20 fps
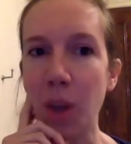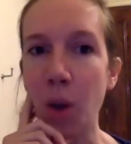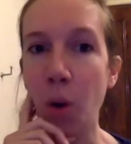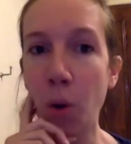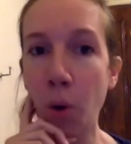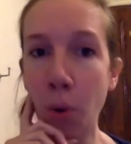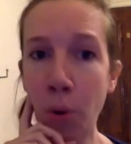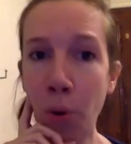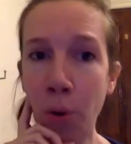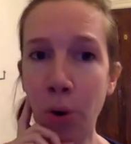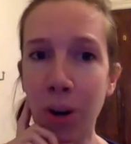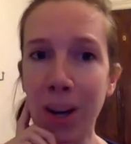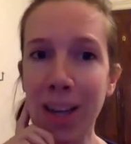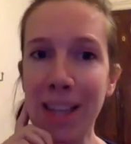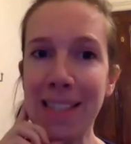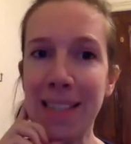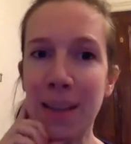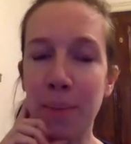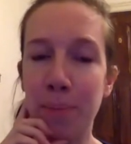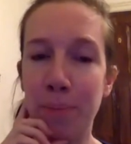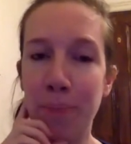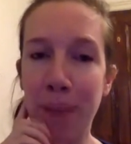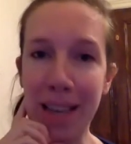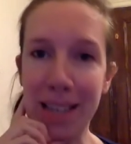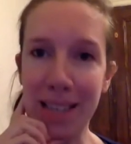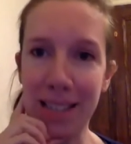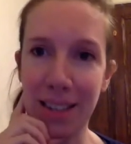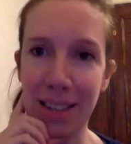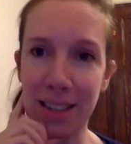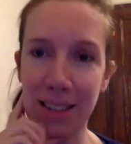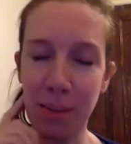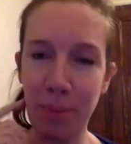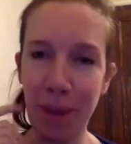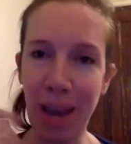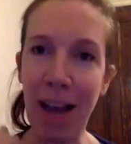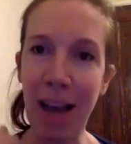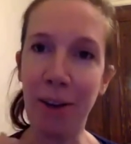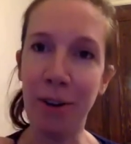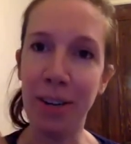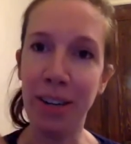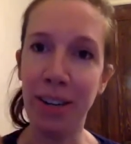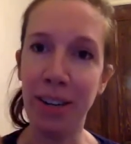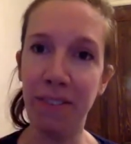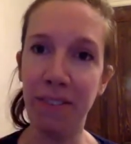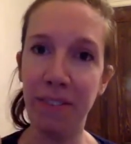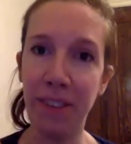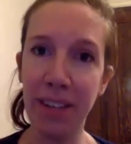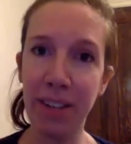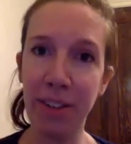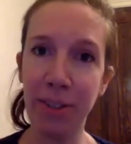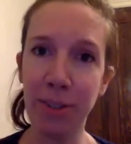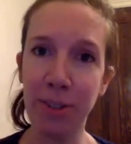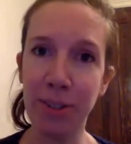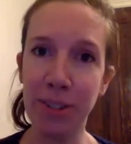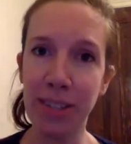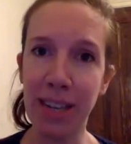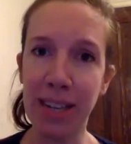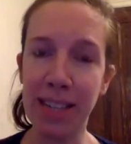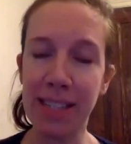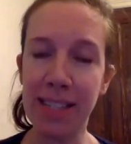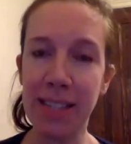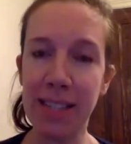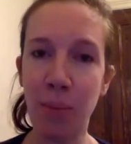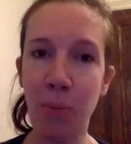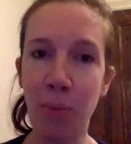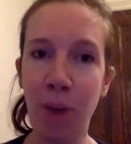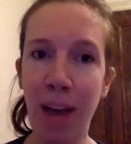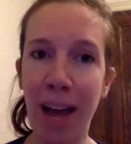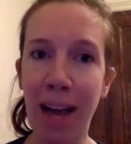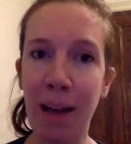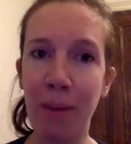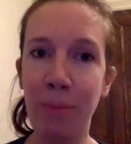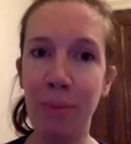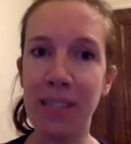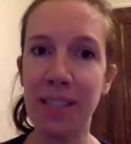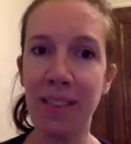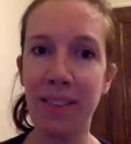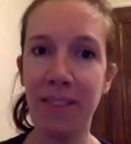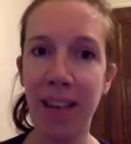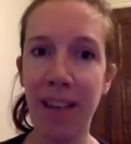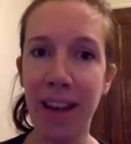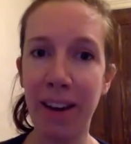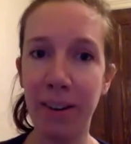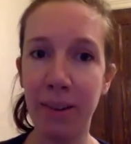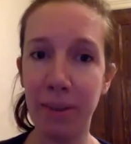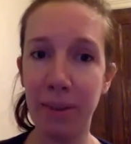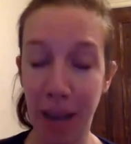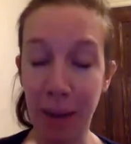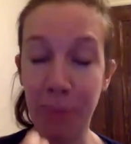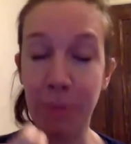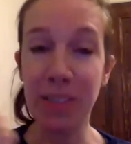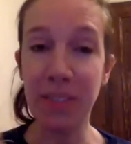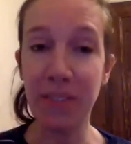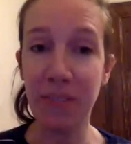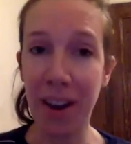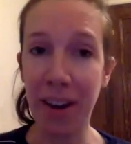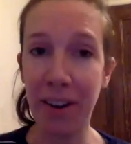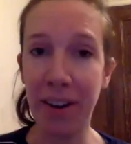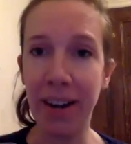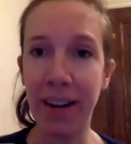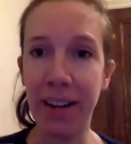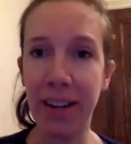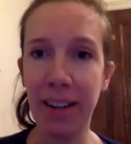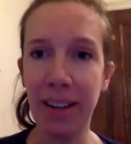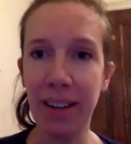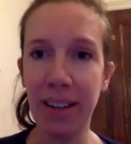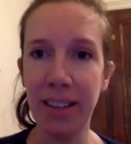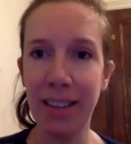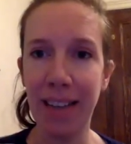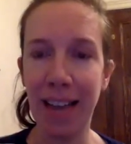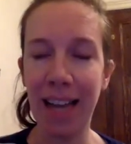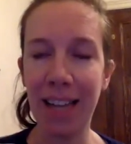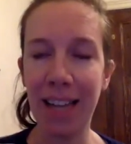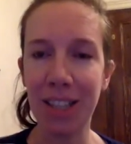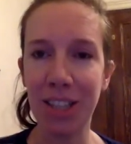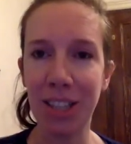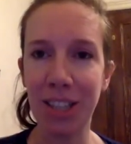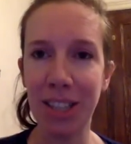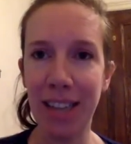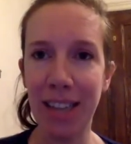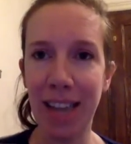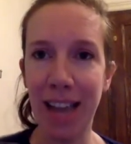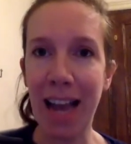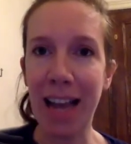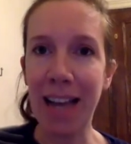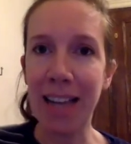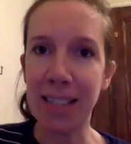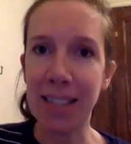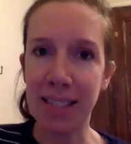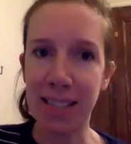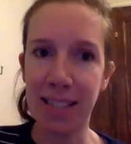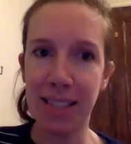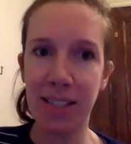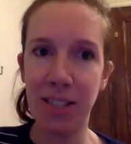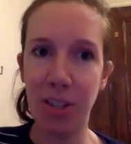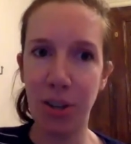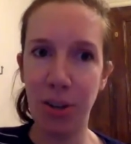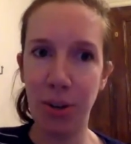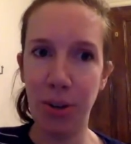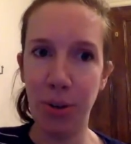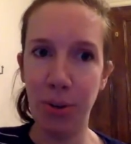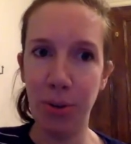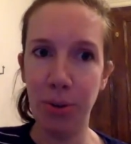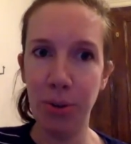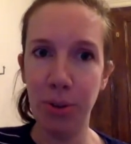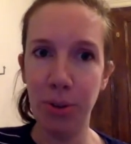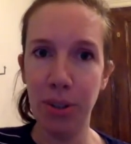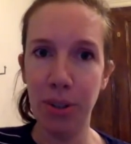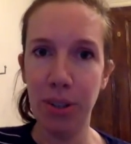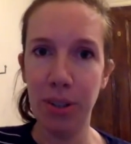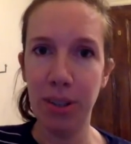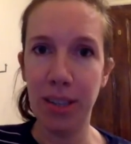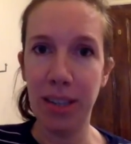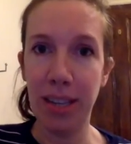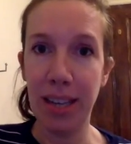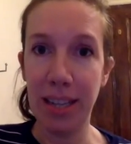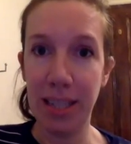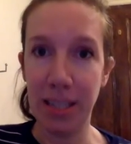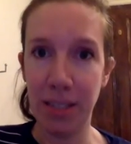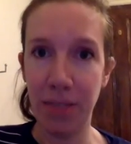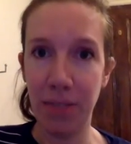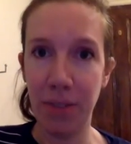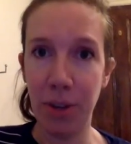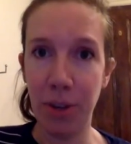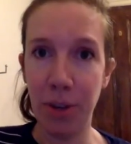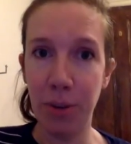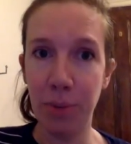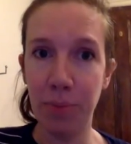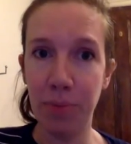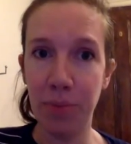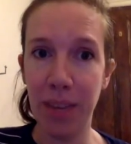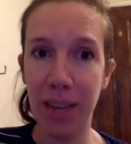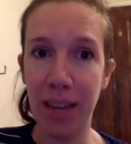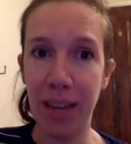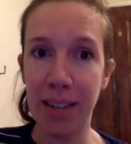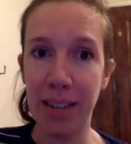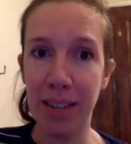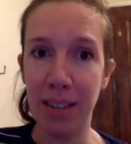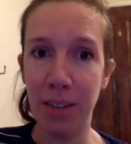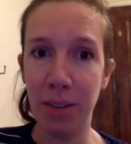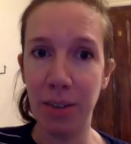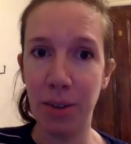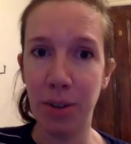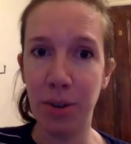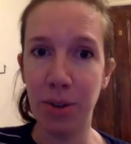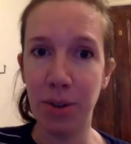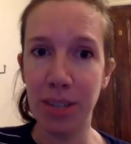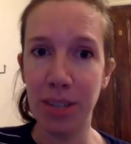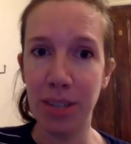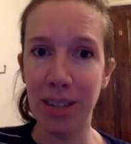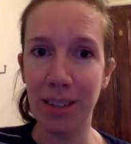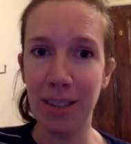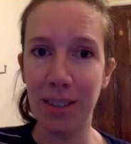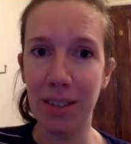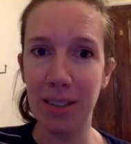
or is it better to be out in the field and somewhere atmospheric that actually adds to the interview and the recording?